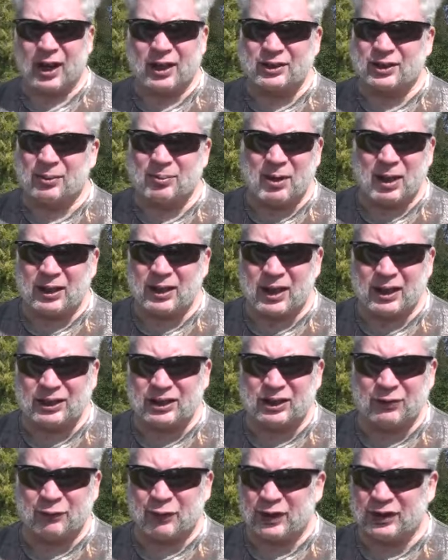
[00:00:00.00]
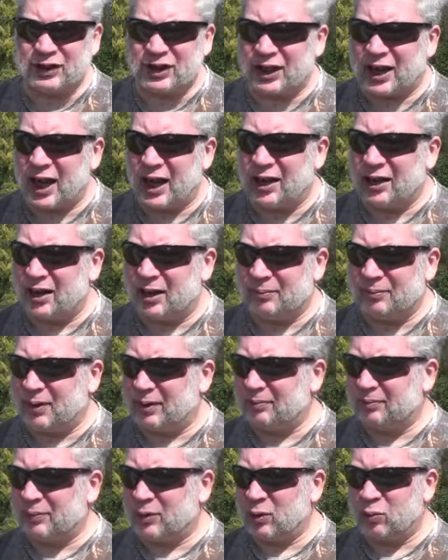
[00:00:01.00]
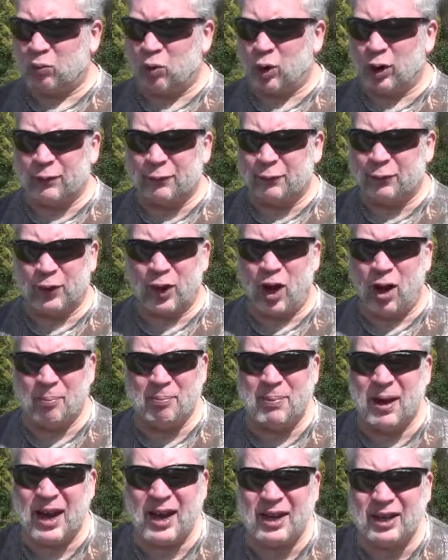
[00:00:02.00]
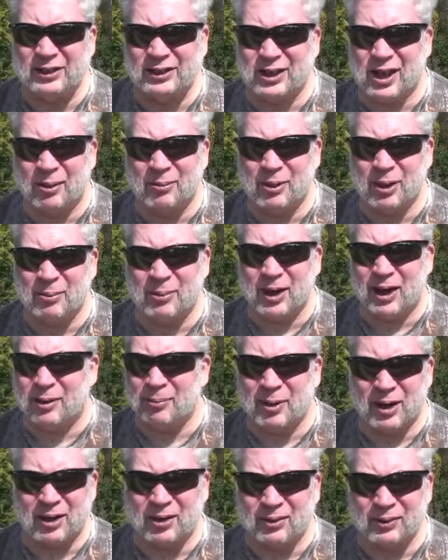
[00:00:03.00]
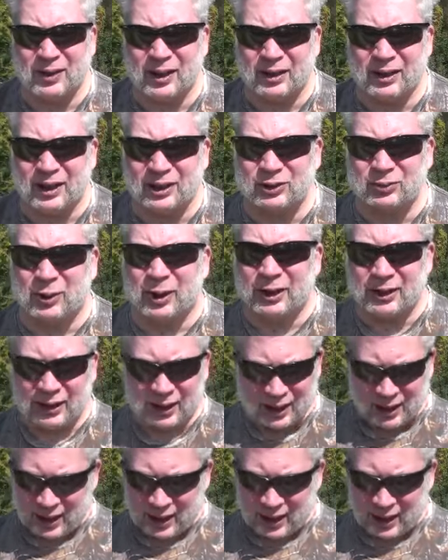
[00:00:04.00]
guys, I'm not that sophisticated. The word flambe is coming to mind, but I don't think that's right.